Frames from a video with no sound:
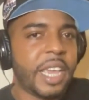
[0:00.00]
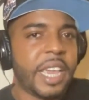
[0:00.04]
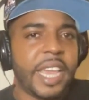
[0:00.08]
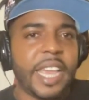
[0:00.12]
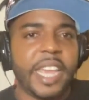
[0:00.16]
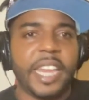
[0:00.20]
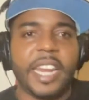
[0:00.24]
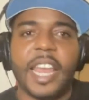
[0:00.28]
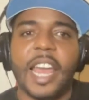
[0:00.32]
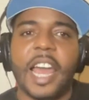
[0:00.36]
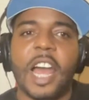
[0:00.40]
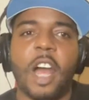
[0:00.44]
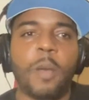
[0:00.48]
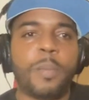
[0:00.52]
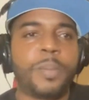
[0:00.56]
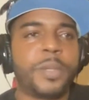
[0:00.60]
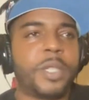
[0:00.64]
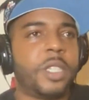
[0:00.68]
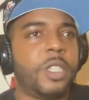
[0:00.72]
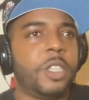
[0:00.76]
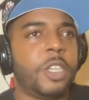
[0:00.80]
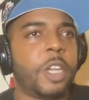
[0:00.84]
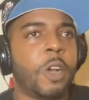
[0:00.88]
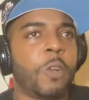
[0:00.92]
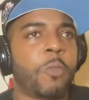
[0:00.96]
and it helps,
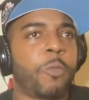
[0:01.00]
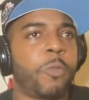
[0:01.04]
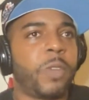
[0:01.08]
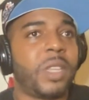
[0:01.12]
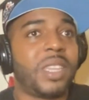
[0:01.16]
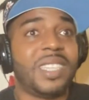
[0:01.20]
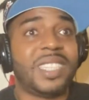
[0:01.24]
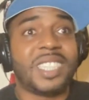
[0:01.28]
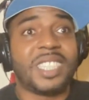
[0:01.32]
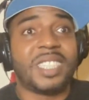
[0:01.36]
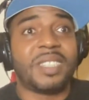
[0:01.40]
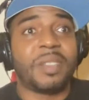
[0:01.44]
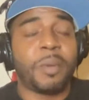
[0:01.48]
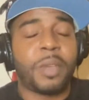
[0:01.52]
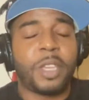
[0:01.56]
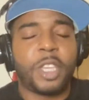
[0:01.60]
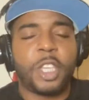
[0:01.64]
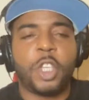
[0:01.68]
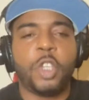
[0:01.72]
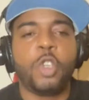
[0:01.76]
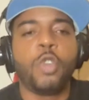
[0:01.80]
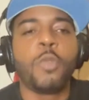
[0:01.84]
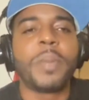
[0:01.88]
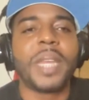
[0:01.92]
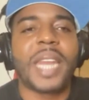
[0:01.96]
really just
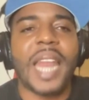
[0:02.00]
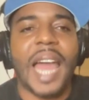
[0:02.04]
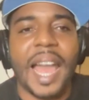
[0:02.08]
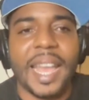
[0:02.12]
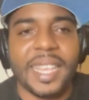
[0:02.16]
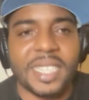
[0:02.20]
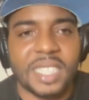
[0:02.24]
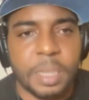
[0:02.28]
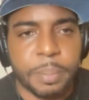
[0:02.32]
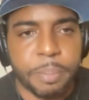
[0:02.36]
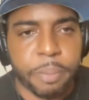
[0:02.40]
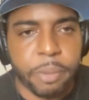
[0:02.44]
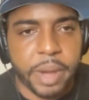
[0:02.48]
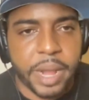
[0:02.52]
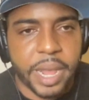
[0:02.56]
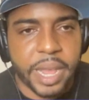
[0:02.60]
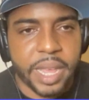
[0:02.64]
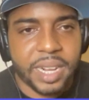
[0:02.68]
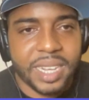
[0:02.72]
humanize the brand,